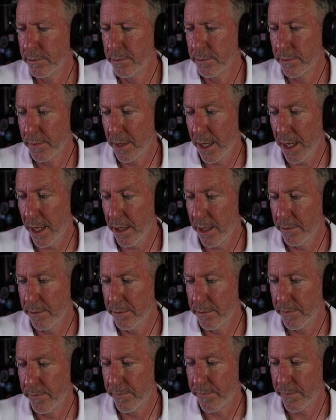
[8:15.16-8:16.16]
Yeah,
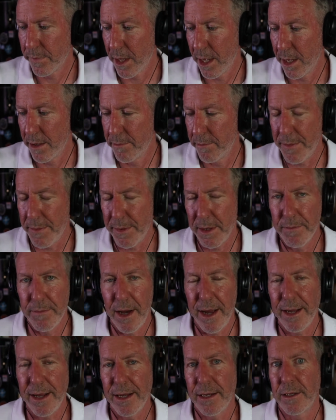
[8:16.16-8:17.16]
maybe a
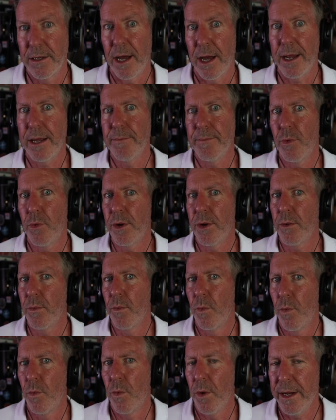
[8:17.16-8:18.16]

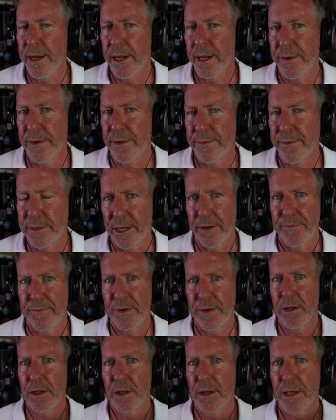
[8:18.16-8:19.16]
9.1 out of 10. I feel
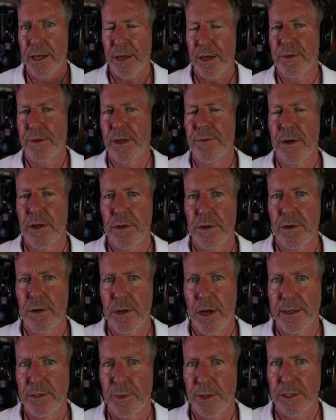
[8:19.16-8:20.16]
like I've given other
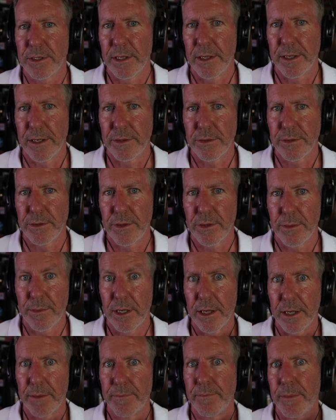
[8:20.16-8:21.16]
nines recently, so I'm gonna
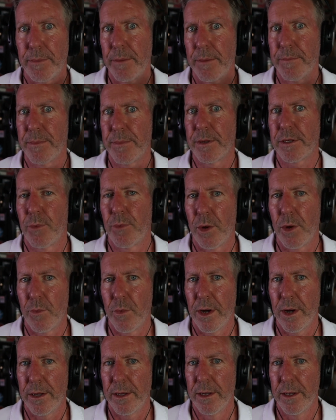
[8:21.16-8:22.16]
like bump it to
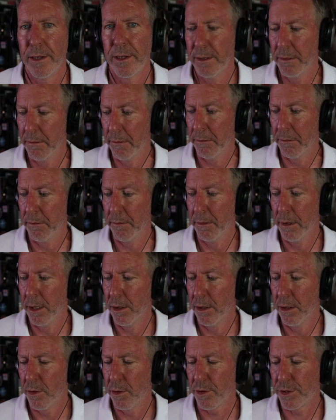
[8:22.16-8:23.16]
0.1
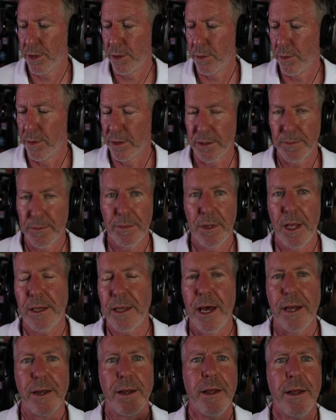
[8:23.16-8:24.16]
or 2, something like
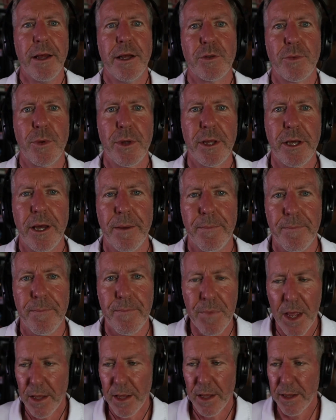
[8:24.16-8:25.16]
that. It's really good.
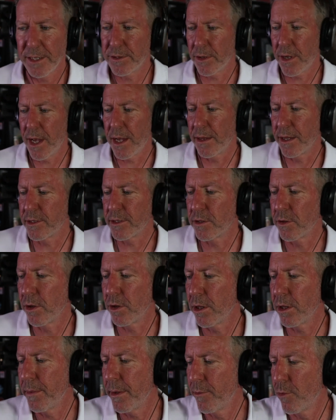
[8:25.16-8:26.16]
Let's learn a little
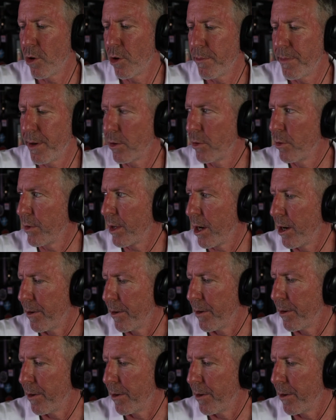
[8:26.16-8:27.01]
bit more about who they are.